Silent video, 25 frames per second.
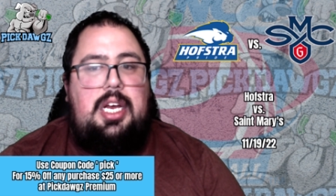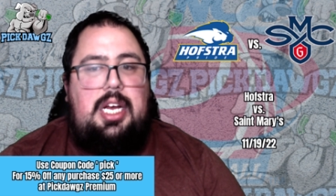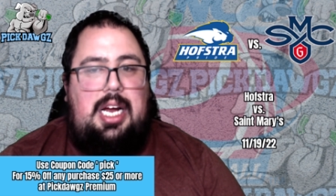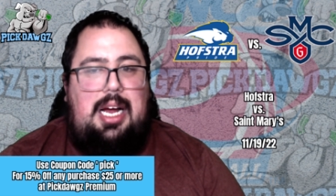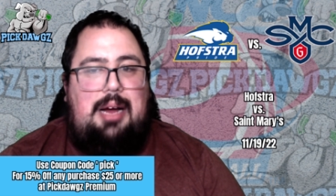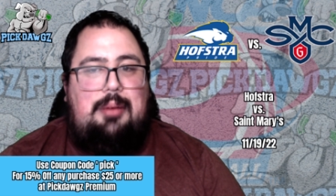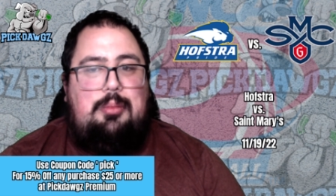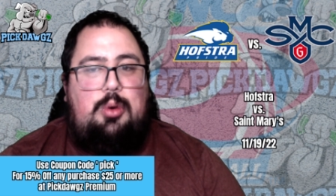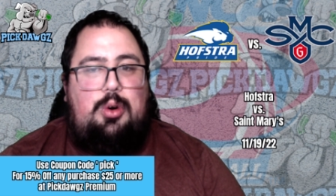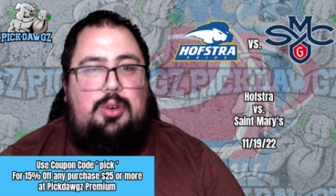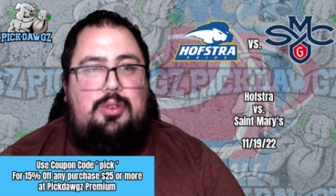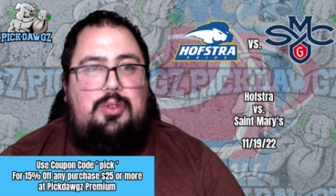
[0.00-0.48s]

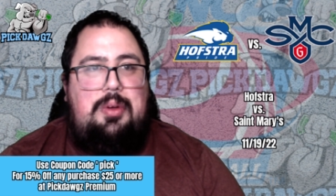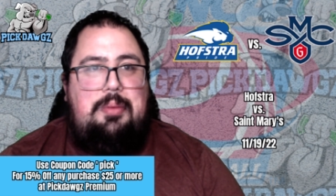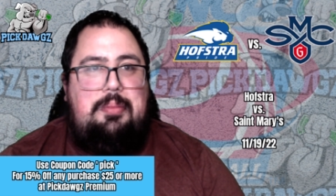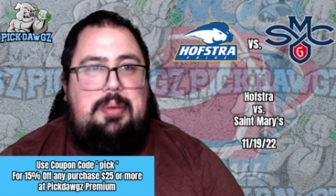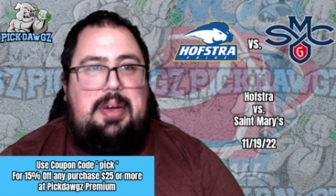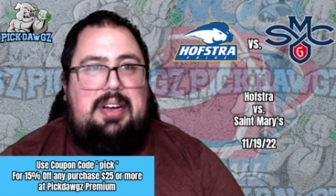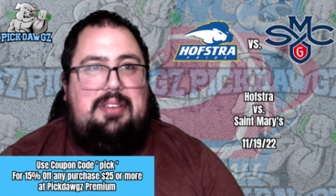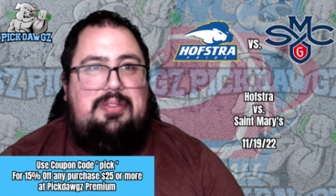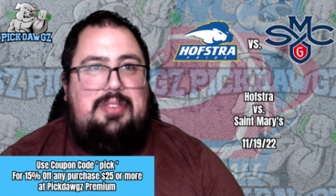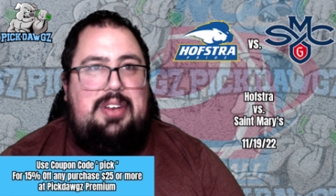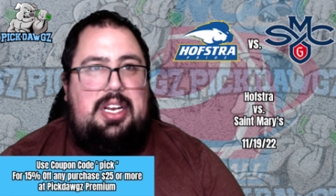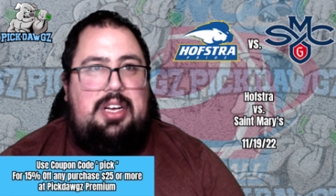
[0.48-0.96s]
Got more free
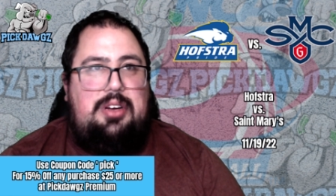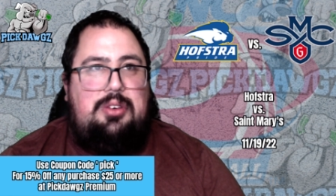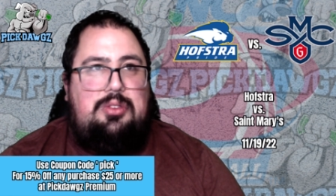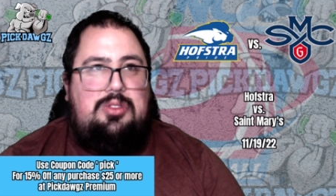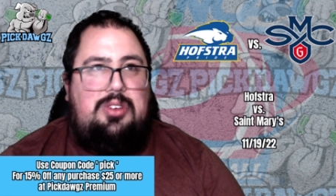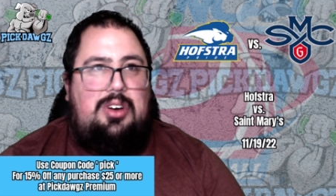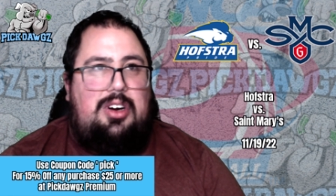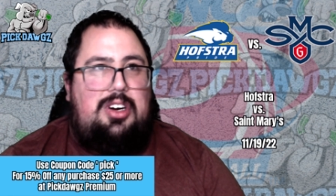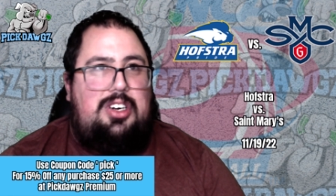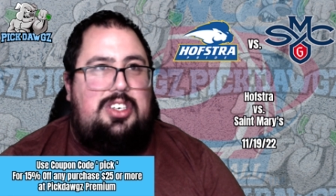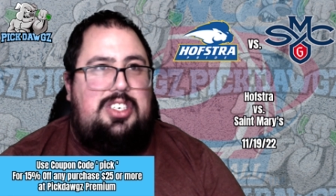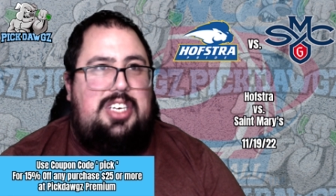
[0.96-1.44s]
pick
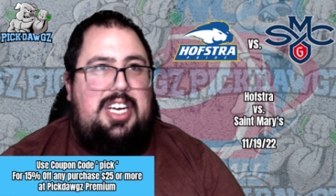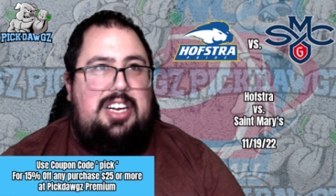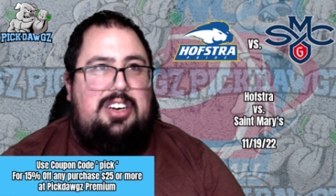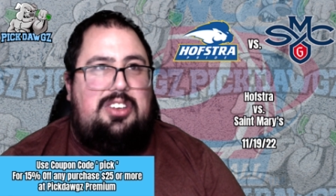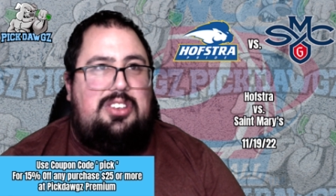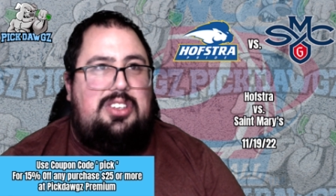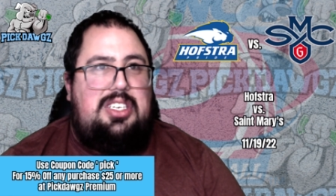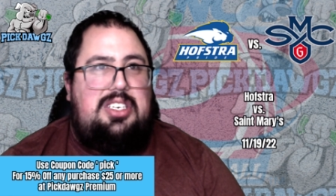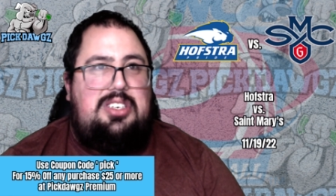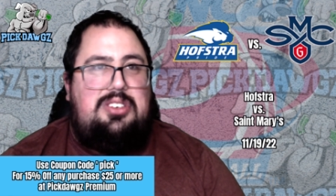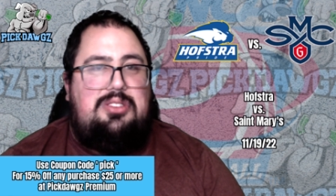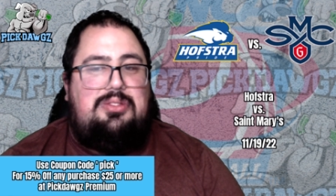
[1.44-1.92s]
videos on our channel
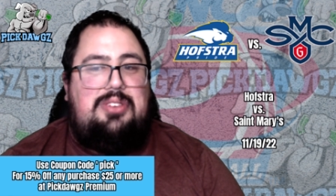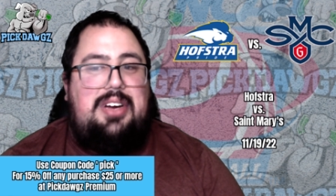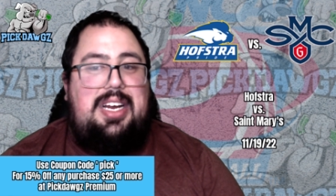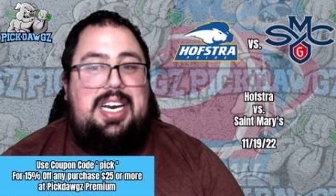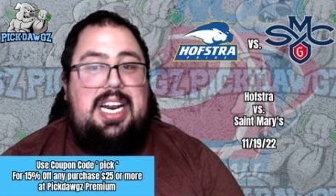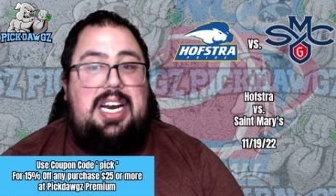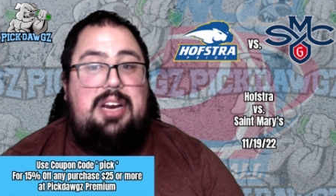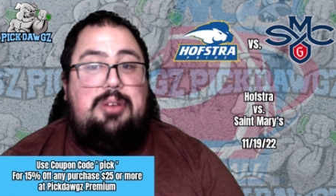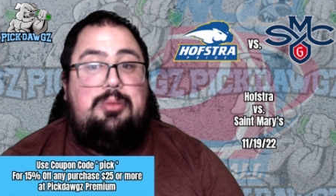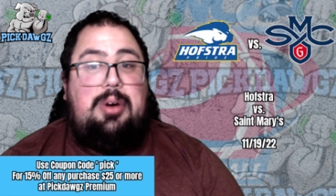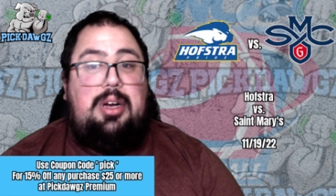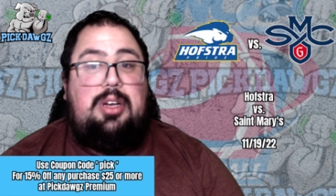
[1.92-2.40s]
than you'll find
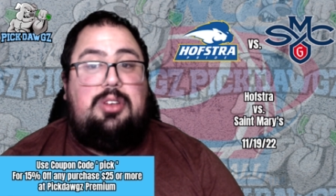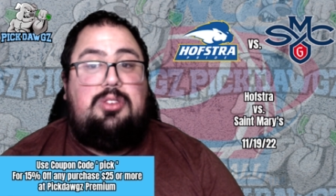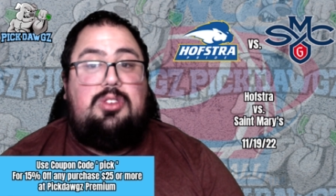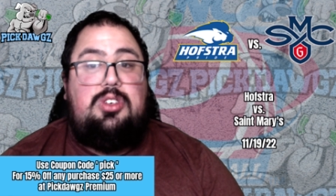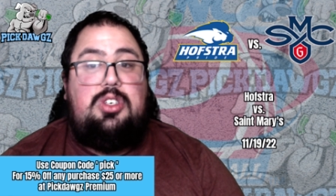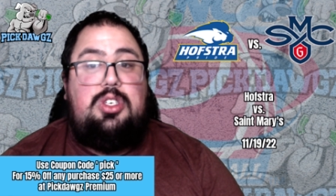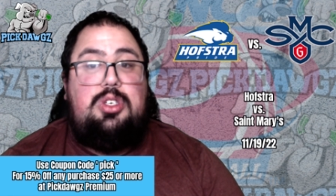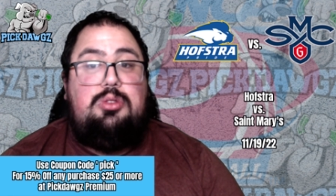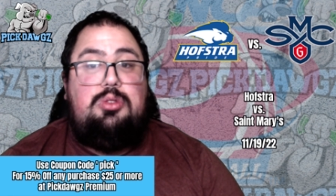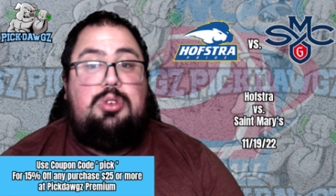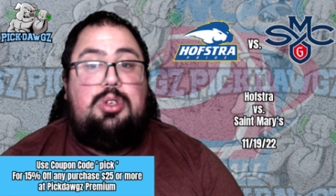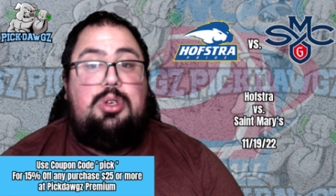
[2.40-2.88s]
anywhere else
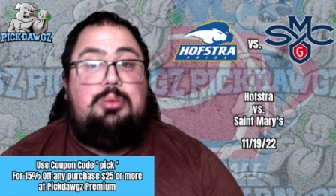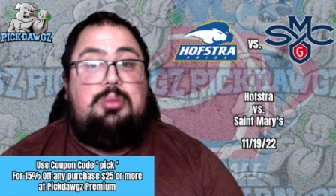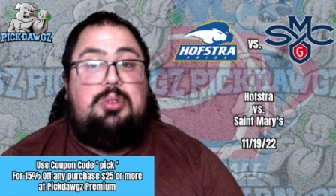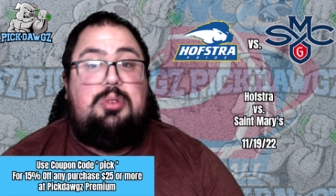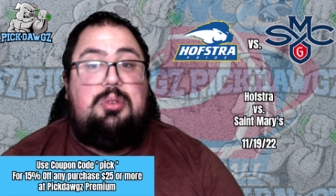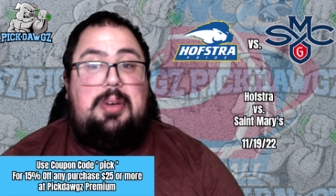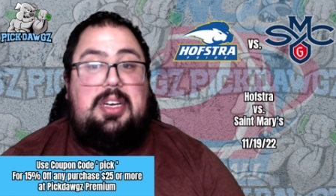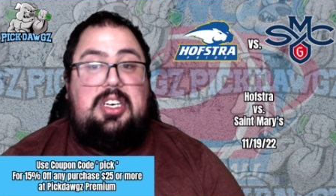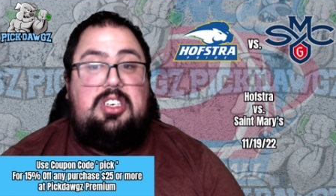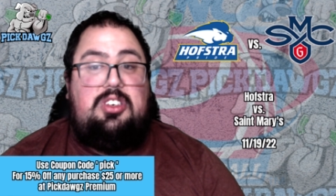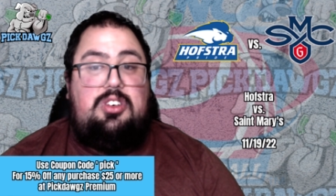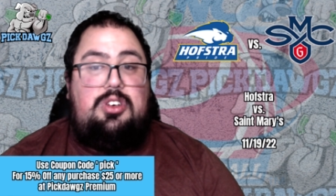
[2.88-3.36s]
on YouTube,
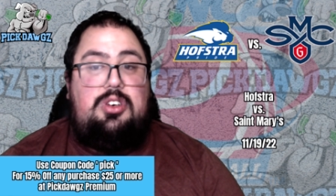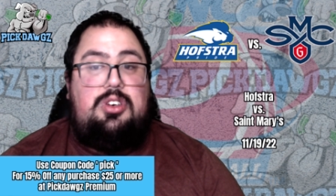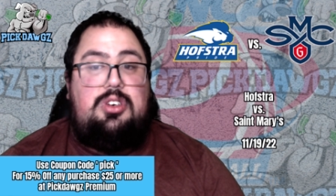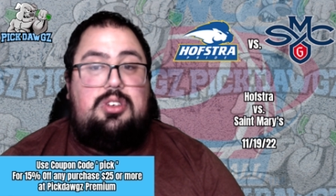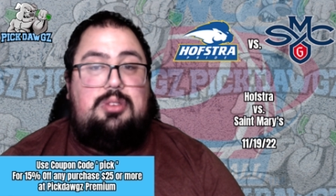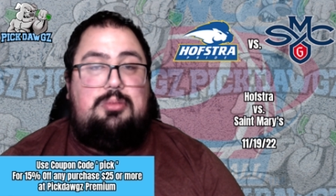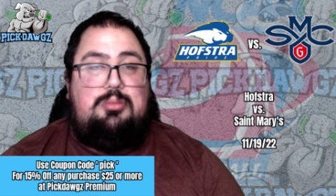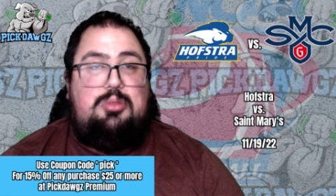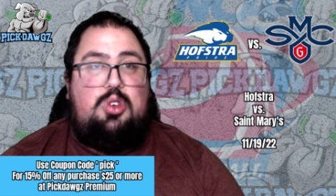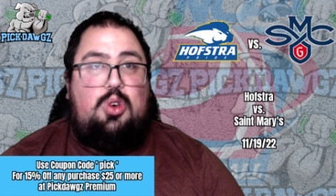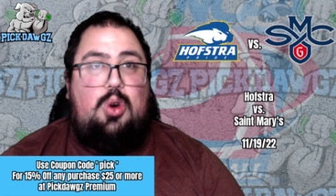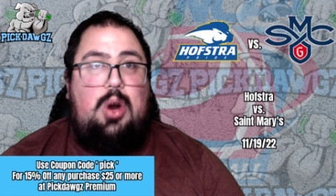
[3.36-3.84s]
so make sure you're
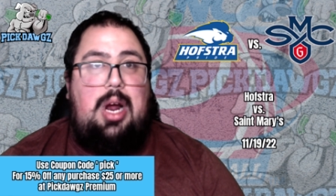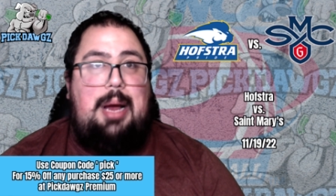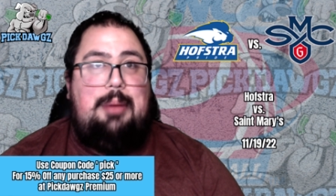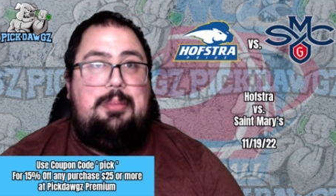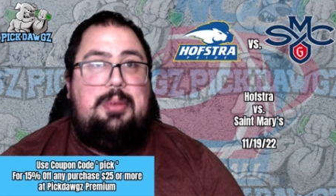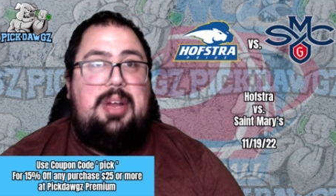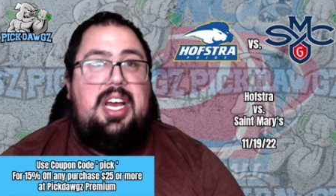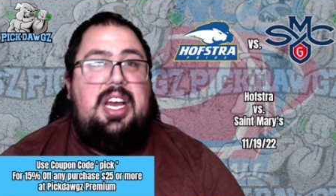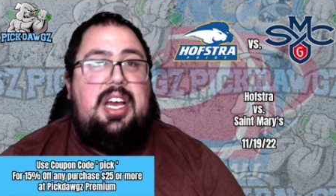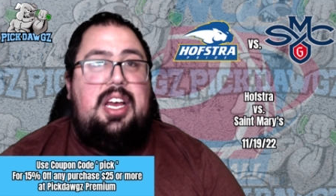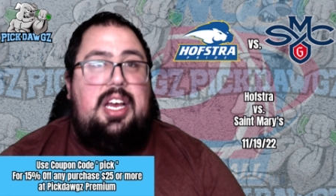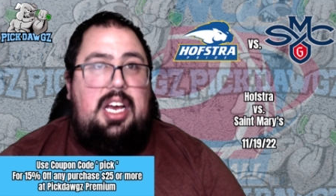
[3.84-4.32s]

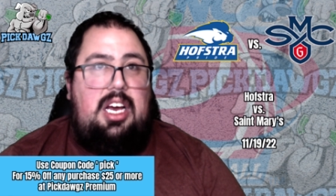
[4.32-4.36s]
subscribed.